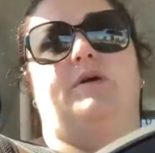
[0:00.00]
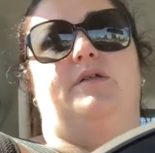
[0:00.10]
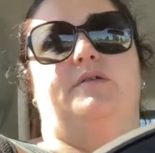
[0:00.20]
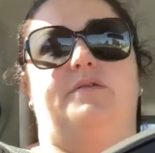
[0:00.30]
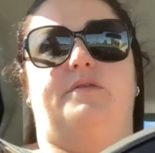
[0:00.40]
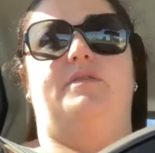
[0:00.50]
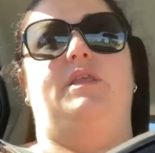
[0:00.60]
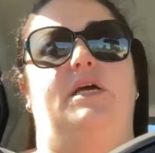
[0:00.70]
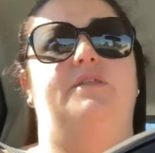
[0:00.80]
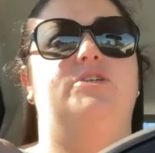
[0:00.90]
with
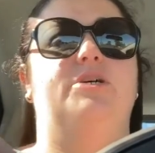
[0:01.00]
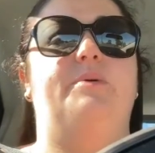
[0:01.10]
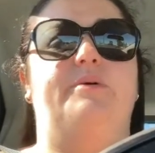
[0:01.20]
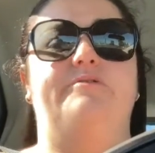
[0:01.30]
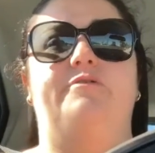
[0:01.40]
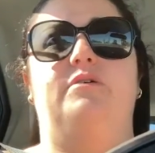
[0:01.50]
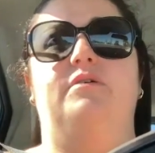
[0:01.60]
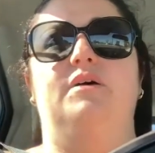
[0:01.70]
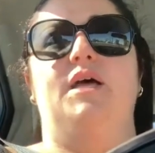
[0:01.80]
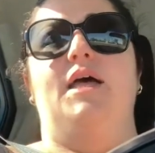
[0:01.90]
the other job I went
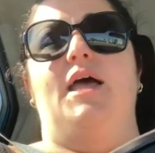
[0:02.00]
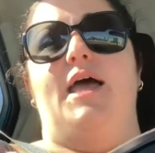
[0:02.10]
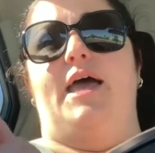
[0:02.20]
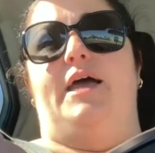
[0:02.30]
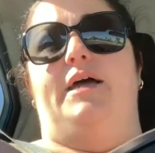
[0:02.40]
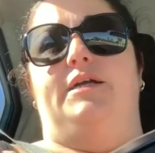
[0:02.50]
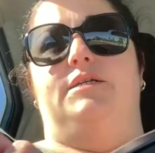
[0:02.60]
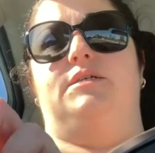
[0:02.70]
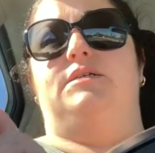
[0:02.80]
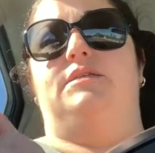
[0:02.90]
for,
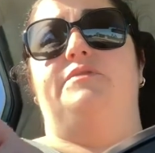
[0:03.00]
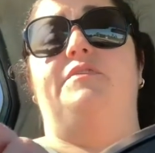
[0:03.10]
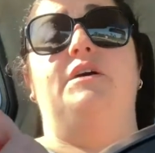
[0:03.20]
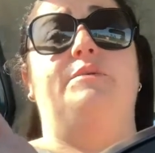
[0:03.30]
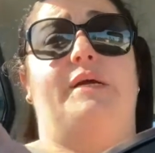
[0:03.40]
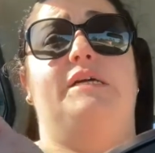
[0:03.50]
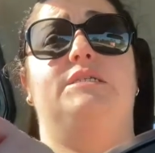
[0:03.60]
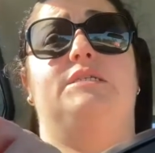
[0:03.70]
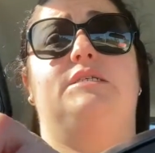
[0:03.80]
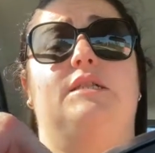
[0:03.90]
and the
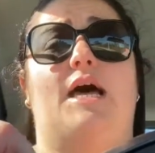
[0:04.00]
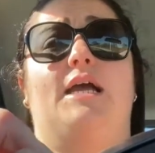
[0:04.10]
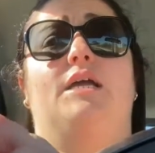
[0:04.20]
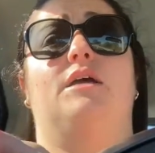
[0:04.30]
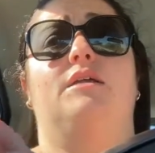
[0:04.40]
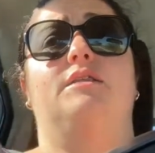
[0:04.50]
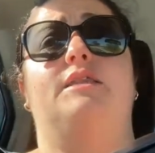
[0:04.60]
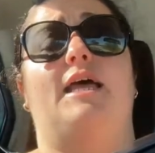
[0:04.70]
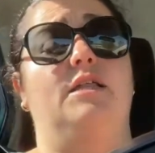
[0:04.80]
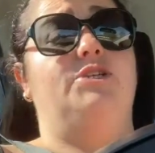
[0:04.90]
fuckwits, like,
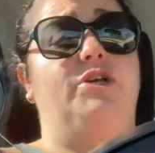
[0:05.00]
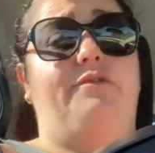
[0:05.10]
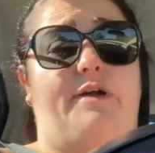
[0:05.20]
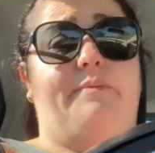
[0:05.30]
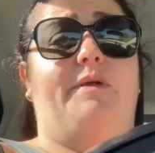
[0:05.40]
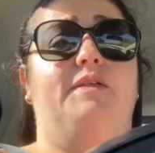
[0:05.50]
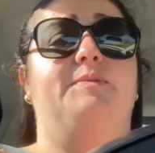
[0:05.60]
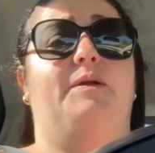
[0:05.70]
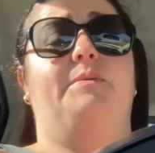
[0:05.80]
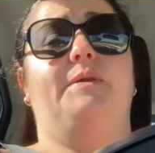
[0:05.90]
they literally rang me this
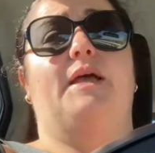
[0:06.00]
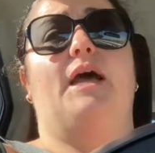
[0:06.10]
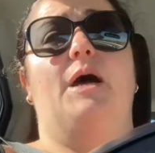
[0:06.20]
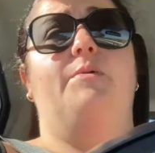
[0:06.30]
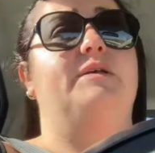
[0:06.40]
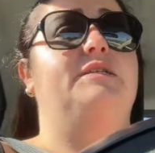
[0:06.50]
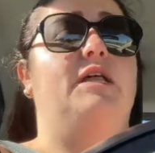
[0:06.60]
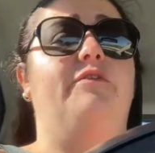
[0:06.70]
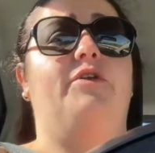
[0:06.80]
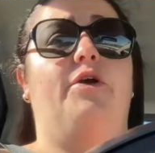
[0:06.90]
morning and were like, oh, we
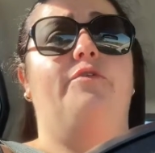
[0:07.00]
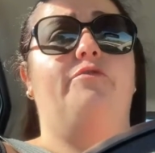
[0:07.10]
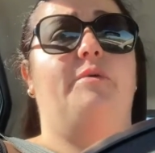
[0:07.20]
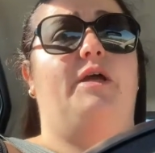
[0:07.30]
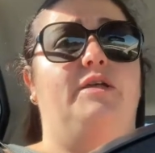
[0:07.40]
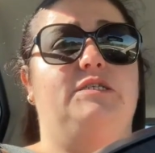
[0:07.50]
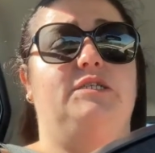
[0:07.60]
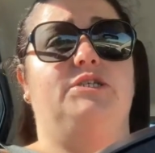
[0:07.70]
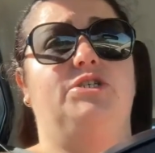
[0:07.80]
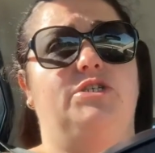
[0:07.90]
still haven't heard from you,
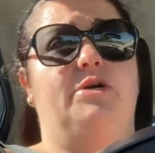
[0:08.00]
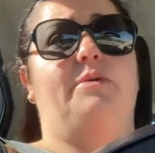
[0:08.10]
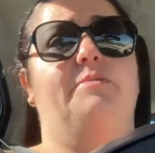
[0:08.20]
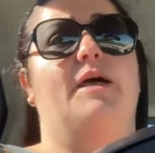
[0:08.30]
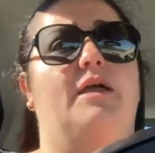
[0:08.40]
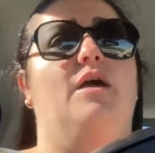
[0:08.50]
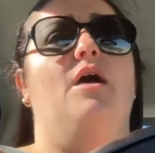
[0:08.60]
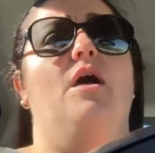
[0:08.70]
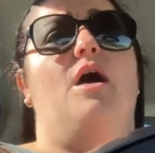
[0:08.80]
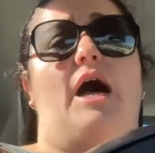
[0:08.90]
so this job. I'm like,
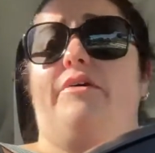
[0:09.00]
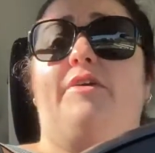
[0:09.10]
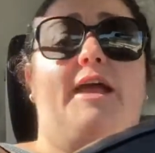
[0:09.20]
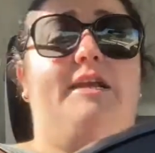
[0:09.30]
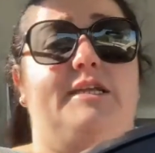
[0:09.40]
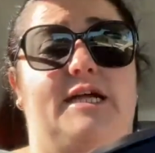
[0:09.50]
I've handed